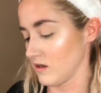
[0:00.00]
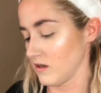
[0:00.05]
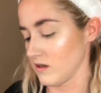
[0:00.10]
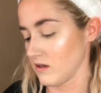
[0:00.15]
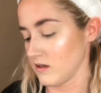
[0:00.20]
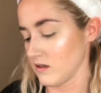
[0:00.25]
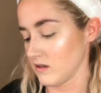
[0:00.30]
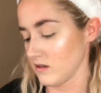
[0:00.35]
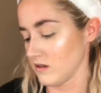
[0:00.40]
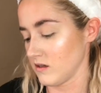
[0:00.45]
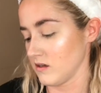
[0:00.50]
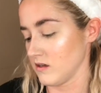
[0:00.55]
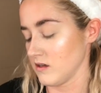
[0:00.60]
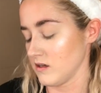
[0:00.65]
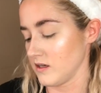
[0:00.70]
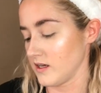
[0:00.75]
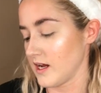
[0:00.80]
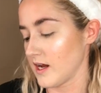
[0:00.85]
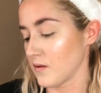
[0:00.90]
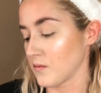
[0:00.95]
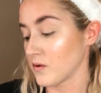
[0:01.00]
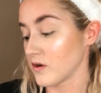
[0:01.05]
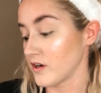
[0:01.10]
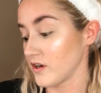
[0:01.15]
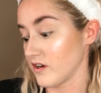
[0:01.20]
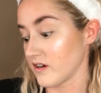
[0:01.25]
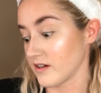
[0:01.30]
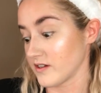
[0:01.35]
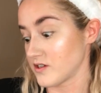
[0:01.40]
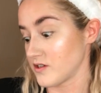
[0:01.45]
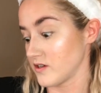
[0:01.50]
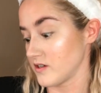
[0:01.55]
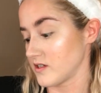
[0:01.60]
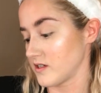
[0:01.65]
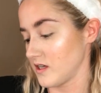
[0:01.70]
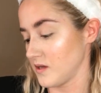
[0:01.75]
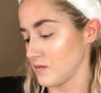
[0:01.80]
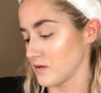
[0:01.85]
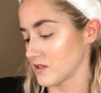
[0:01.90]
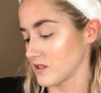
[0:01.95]
boy. Yeah, what are you guys doing
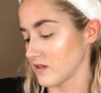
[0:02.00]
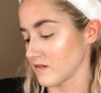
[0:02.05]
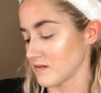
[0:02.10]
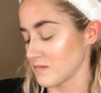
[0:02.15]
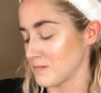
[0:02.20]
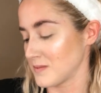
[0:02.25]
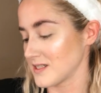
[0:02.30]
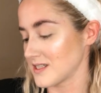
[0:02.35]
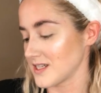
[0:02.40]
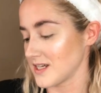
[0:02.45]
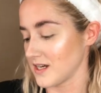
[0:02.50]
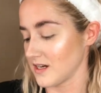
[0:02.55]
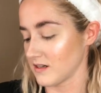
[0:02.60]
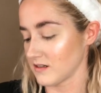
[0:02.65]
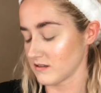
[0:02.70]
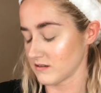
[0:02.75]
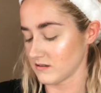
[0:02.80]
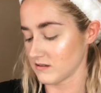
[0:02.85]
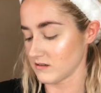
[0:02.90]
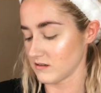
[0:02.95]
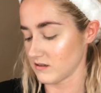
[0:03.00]
to keep yourself busy?